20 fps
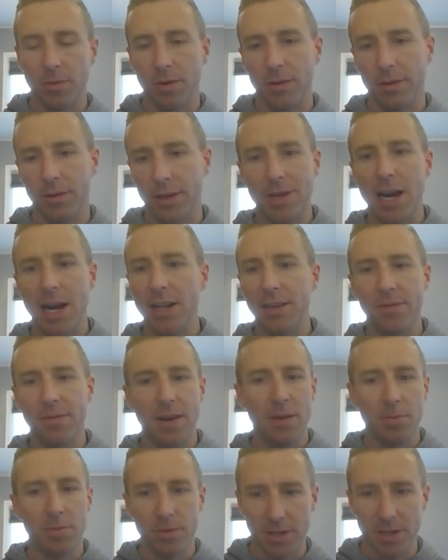we're
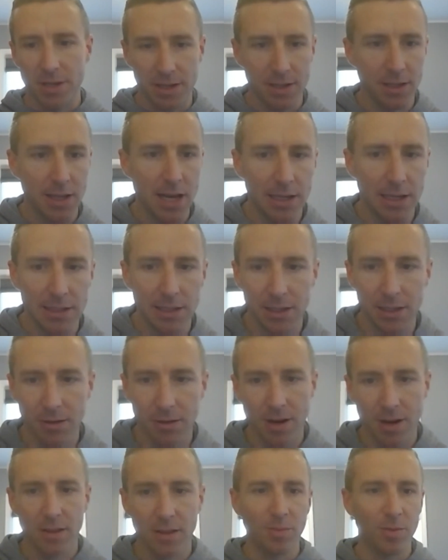95% collected
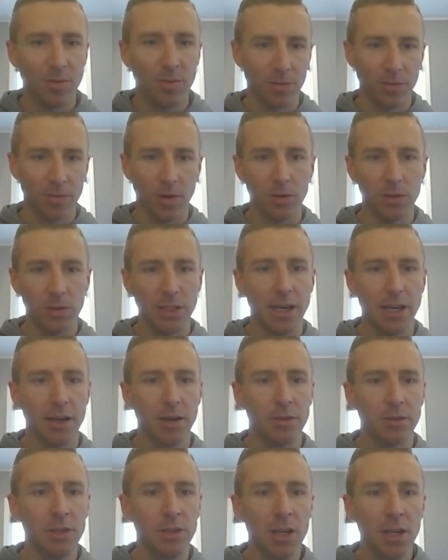around the
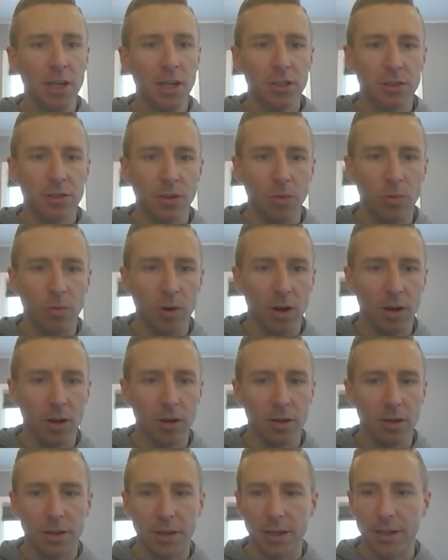portfolio. So
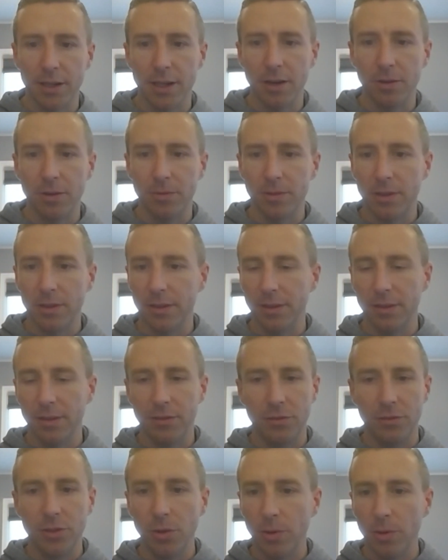we're, you know,
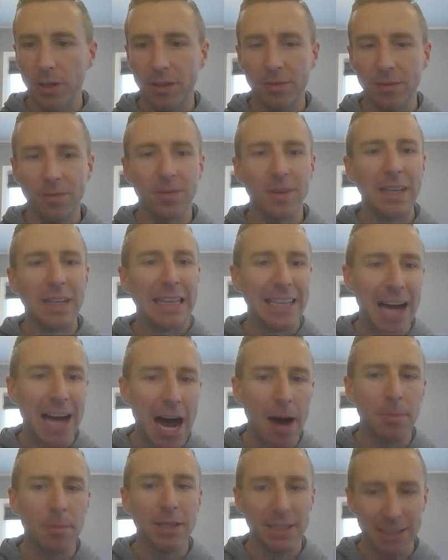doing
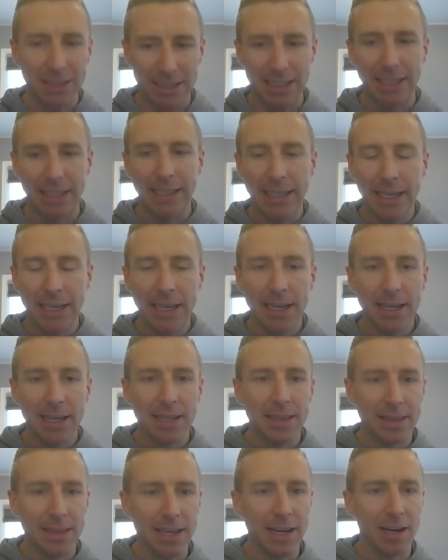phenomenally
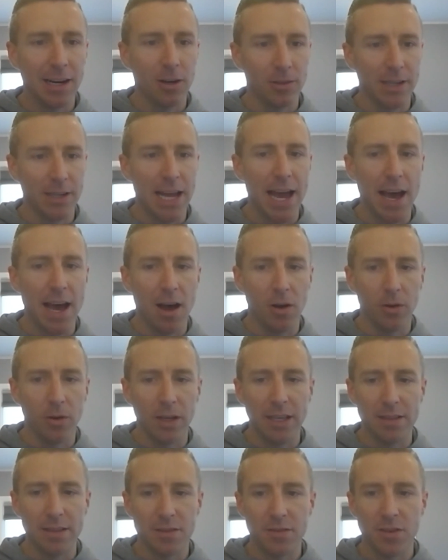there now.
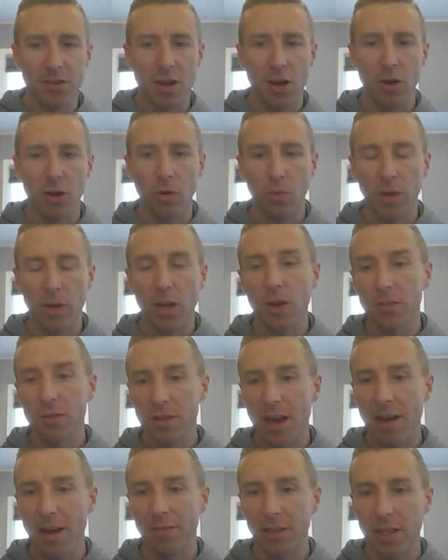And so we
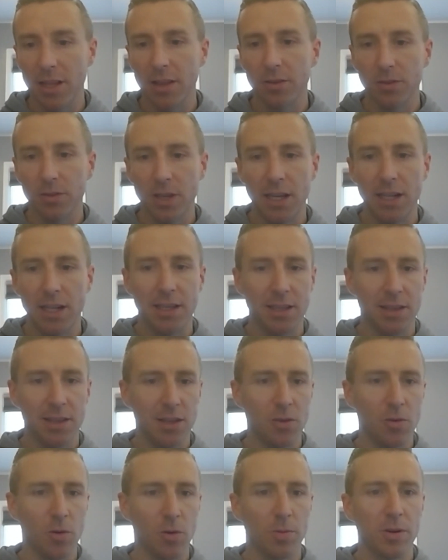also have another lady in
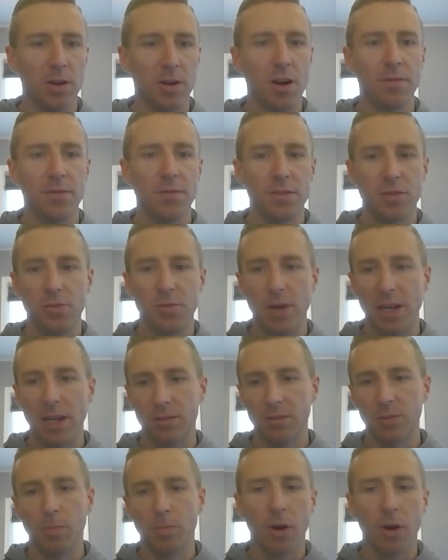the corporate office who handles